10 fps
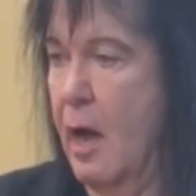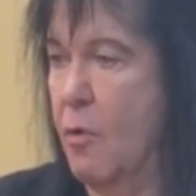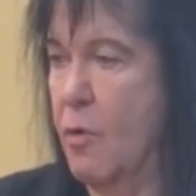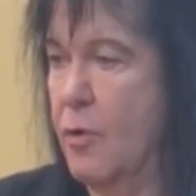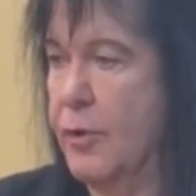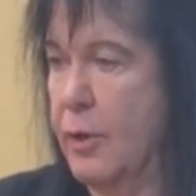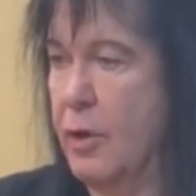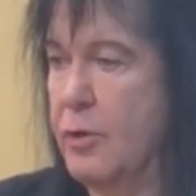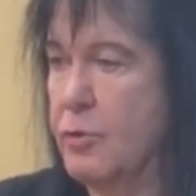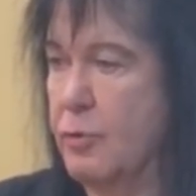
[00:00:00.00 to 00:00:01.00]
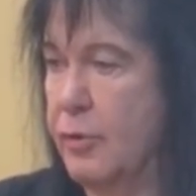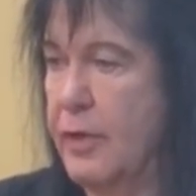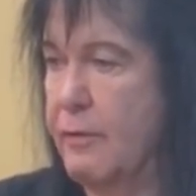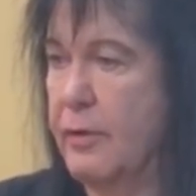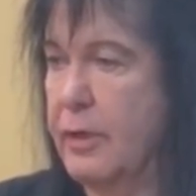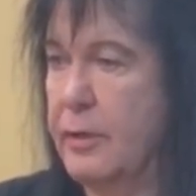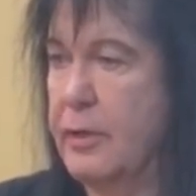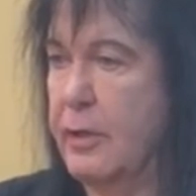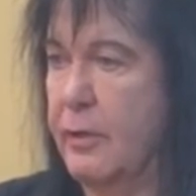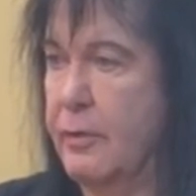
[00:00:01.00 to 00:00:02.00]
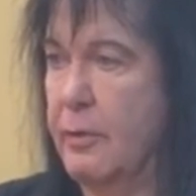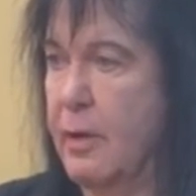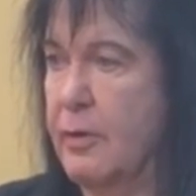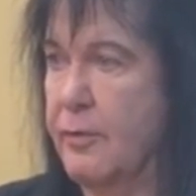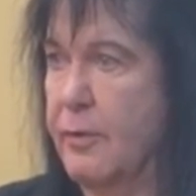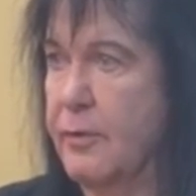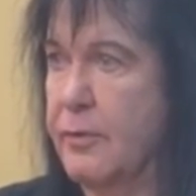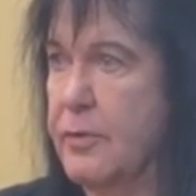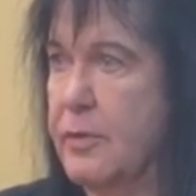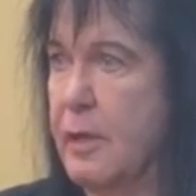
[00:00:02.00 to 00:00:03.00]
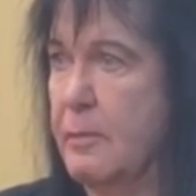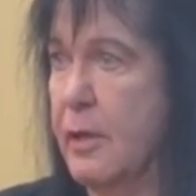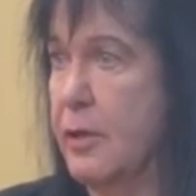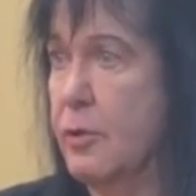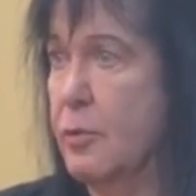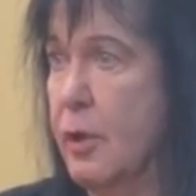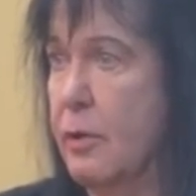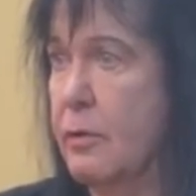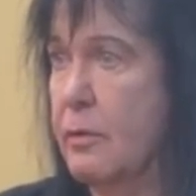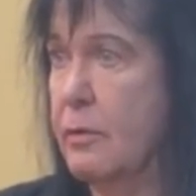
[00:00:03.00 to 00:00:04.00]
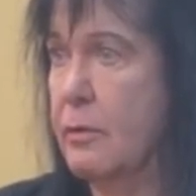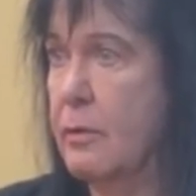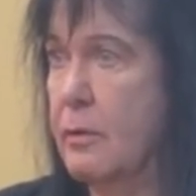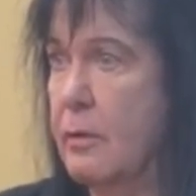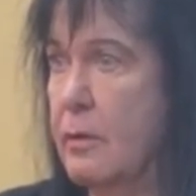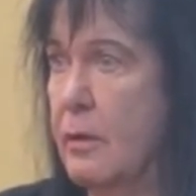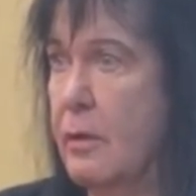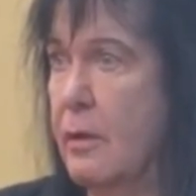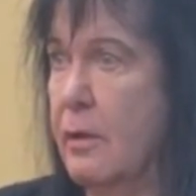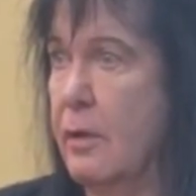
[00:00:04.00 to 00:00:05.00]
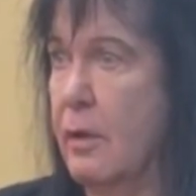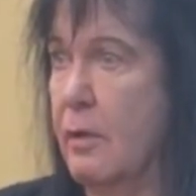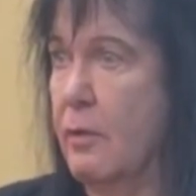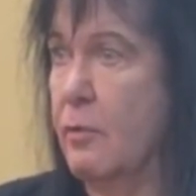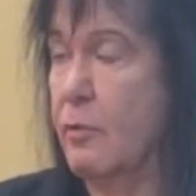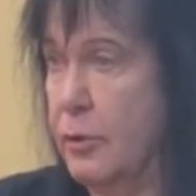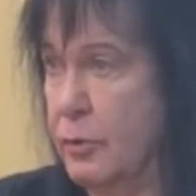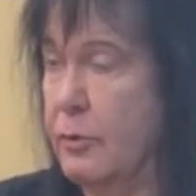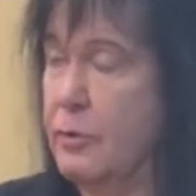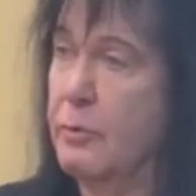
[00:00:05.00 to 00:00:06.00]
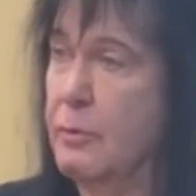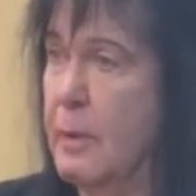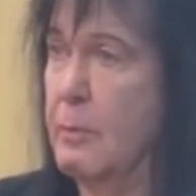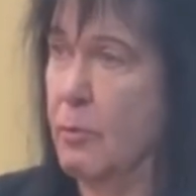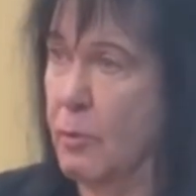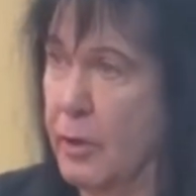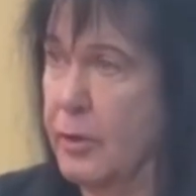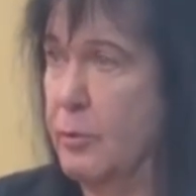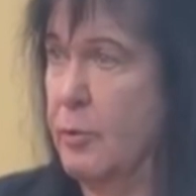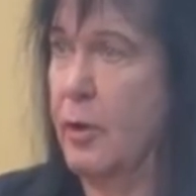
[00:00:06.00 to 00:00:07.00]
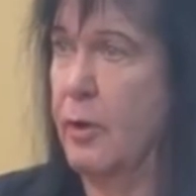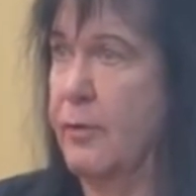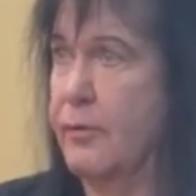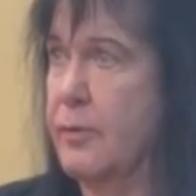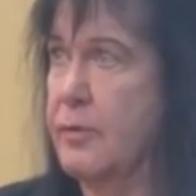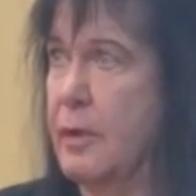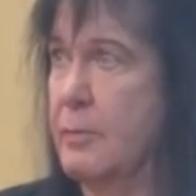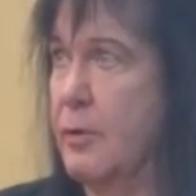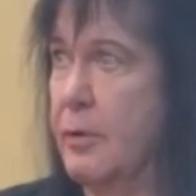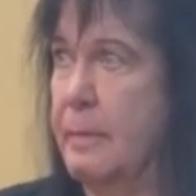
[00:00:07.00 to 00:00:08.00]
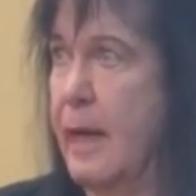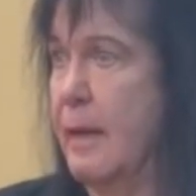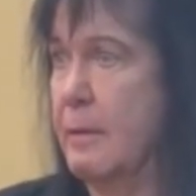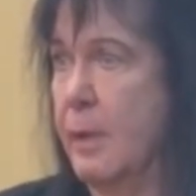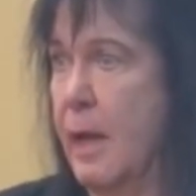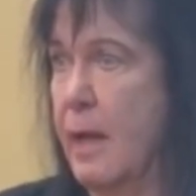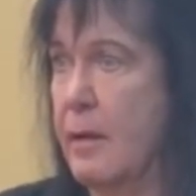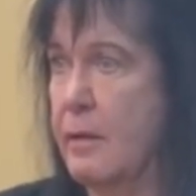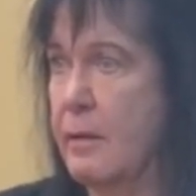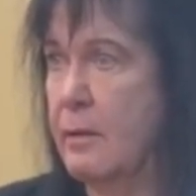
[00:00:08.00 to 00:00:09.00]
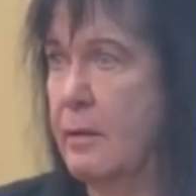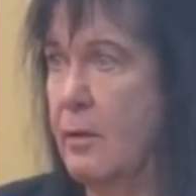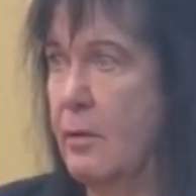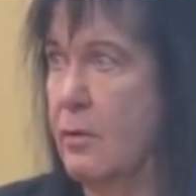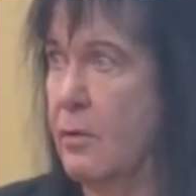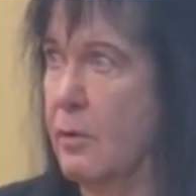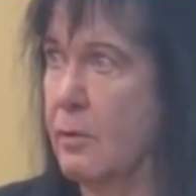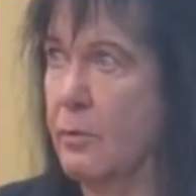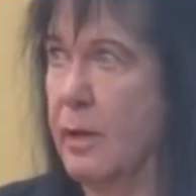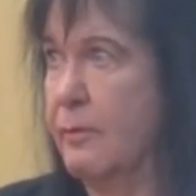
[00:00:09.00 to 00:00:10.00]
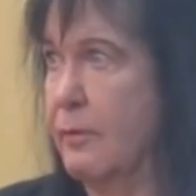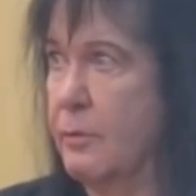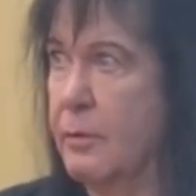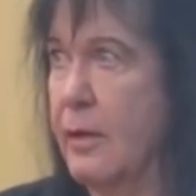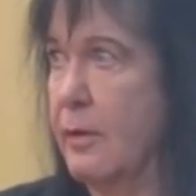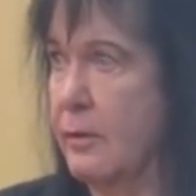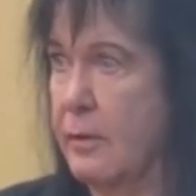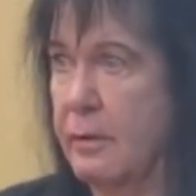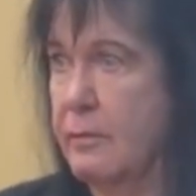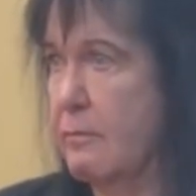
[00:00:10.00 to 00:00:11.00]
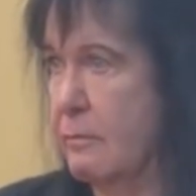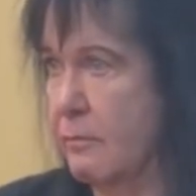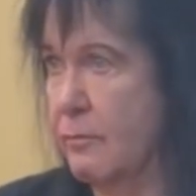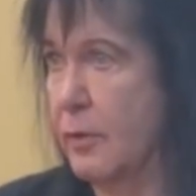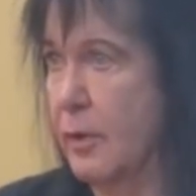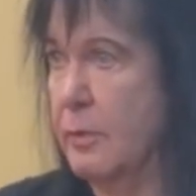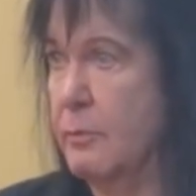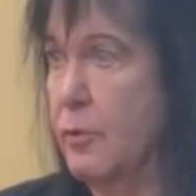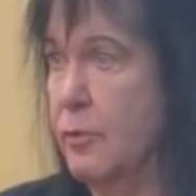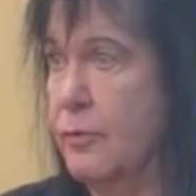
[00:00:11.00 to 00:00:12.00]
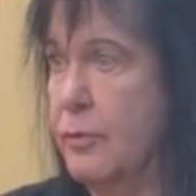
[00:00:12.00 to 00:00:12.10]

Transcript: the artist will never get to hear the record for the first time. You know, when you remember where you were the first time you heard Back in Black, or whatever record that really moved you.